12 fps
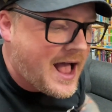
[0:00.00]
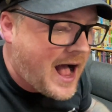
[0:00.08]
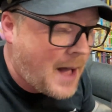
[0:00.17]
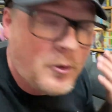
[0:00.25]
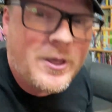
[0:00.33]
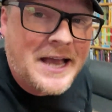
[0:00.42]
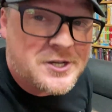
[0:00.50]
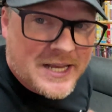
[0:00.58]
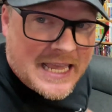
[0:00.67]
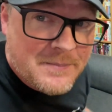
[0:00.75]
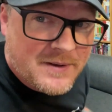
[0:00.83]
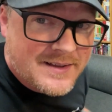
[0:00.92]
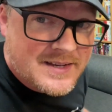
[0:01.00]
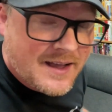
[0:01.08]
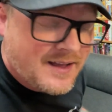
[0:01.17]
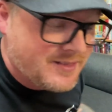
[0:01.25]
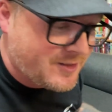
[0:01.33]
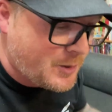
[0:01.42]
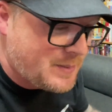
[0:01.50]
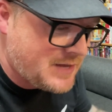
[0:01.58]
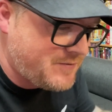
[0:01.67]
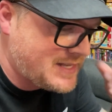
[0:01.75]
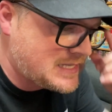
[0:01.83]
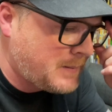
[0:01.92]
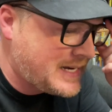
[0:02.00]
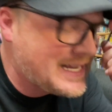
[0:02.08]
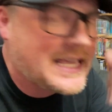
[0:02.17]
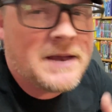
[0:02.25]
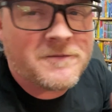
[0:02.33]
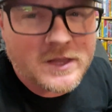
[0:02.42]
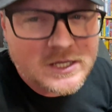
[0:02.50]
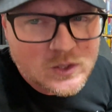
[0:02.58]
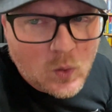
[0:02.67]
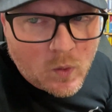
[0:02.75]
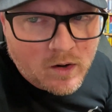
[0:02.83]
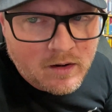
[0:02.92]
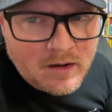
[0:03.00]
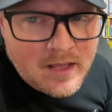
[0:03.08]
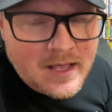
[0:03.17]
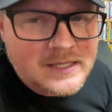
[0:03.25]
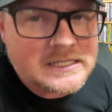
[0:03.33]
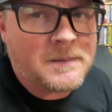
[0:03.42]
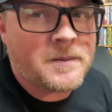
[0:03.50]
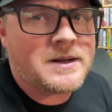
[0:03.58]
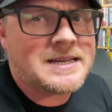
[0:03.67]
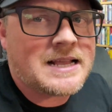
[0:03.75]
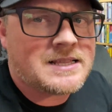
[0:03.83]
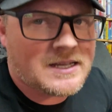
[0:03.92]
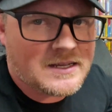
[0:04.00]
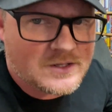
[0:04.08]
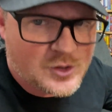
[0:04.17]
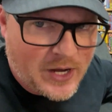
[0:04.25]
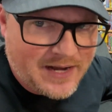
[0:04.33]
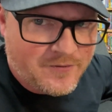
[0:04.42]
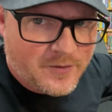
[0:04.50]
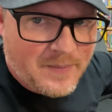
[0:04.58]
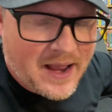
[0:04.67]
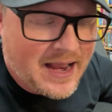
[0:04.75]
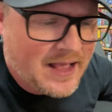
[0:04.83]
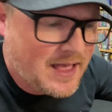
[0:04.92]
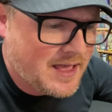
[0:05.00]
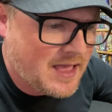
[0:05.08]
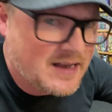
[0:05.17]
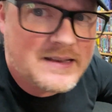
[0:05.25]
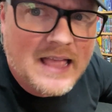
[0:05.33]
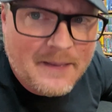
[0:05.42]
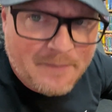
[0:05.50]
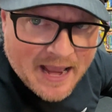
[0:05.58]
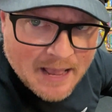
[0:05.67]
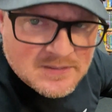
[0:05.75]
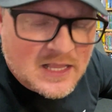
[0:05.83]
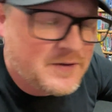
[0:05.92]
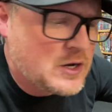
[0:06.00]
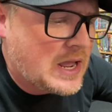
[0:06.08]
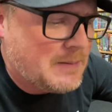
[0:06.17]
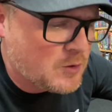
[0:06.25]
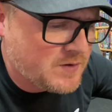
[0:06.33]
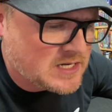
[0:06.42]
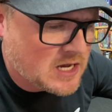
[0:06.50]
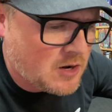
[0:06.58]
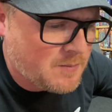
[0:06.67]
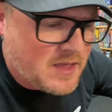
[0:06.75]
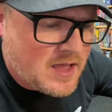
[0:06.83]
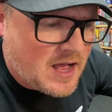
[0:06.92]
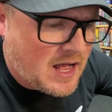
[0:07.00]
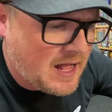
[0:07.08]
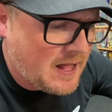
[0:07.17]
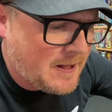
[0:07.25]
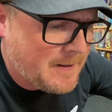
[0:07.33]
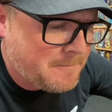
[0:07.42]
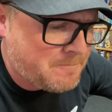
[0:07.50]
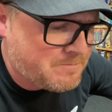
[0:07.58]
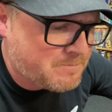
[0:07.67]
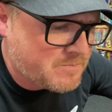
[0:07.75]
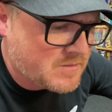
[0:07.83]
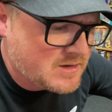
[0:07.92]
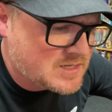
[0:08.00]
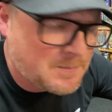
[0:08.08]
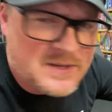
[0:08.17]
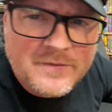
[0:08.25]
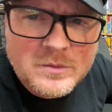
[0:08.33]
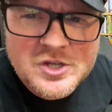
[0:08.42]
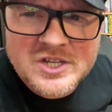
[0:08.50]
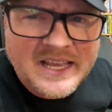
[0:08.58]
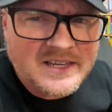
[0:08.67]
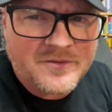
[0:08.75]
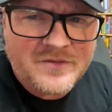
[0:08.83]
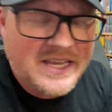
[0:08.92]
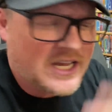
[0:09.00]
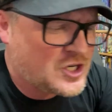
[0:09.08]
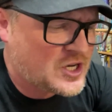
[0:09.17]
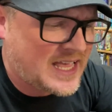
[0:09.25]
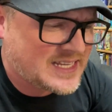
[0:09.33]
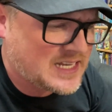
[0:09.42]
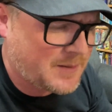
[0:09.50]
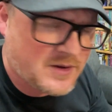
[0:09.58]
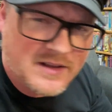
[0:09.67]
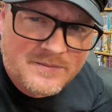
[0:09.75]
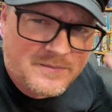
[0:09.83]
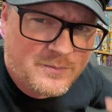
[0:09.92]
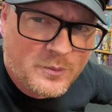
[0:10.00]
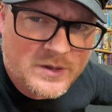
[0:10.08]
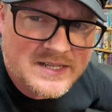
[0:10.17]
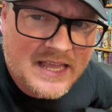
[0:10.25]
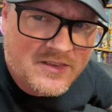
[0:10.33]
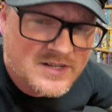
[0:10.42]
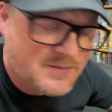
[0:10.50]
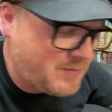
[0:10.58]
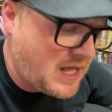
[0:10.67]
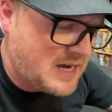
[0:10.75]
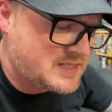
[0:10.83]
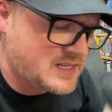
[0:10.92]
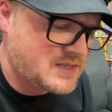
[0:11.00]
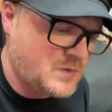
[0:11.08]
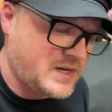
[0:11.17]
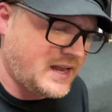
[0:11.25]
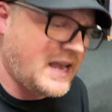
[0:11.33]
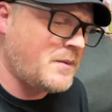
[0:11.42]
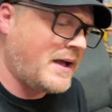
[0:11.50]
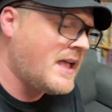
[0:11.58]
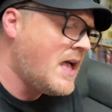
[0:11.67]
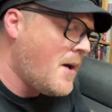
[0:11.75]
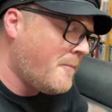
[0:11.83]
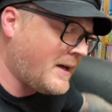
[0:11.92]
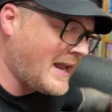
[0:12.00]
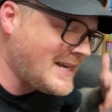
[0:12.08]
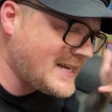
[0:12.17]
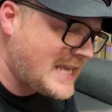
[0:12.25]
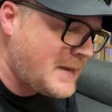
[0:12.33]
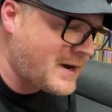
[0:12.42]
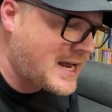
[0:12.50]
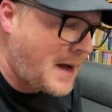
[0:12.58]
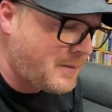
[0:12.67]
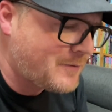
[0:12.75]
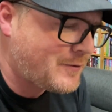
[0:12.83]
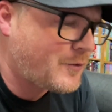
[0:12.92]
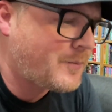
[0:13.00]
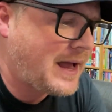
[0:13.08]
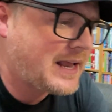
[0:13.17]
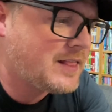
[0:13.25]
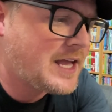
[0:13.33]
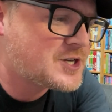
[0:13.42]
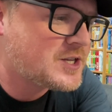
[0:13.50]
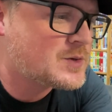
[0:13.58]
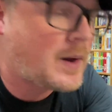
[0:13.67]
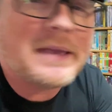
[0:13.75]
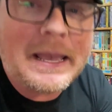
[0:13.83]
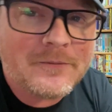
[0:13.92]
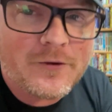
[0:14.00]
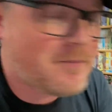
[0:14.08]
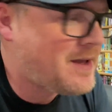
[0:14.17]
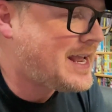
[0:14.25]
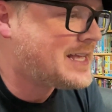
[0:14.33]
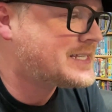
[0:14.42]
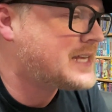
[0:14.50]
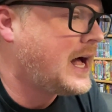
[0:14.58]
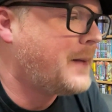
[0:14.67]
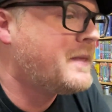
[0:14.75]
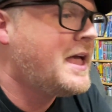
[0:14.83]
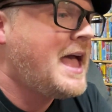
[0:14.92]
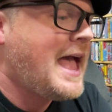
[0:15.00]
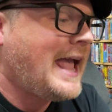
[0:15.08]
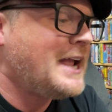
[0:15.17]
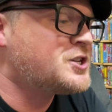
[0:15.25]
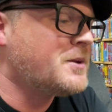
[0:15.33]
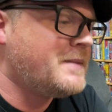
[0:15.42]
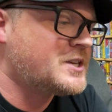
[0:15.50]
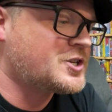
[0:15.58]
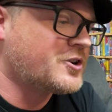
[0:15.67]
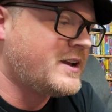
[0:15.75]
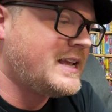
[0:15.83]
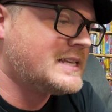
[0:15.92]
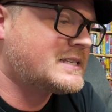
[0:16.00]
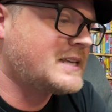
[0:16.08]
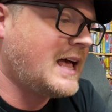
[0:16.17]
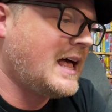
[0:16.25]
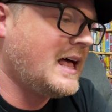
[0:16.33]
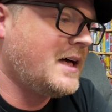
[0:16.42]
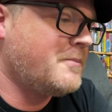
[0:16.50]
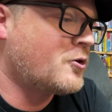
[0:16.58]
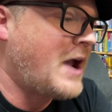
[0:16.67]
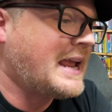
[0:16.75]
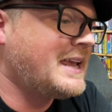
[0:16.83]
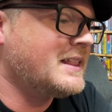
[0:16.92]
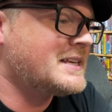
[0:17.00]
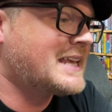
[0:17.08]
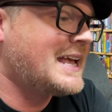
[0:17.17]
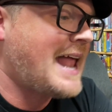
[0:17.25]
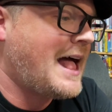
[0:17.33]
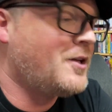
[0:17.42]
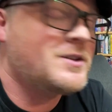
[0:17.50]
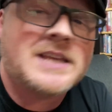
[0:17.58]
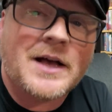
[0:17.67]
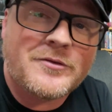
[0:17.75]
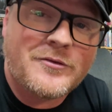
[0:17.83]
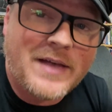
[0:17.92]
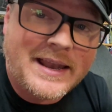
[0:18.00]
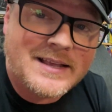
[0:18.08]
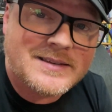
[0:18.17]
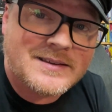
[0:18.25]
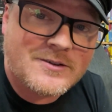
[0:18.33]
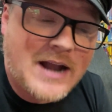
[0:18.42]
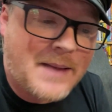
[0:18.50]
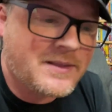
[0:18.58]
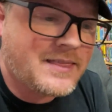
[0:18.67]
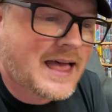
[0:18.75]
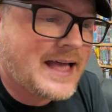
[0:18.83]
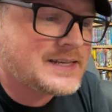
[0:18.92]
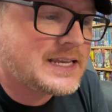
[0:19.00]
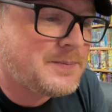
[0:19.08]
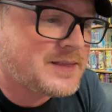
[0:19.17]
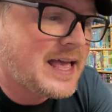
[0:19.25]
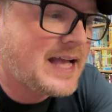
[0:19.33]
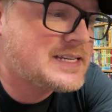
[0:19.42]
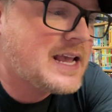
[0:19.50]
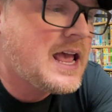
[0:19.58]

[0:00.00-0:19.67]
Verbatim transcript: I'm only actually keeping a, a, little bit of it. Some I did keep for the store. Some I'm going to take to trade in for Pam, uh, at, at, Pam's at the Video Game Movie Dome. Um, some of it was just like some VHS that I'm going to put together in some boxes and whatnot. Anyway, but I did keep a couple of it for my collection. So I'm keeping for me is um, Ancient Mysteries, uh, Miraculous Canals of Venice. Grabbing that, keeping that.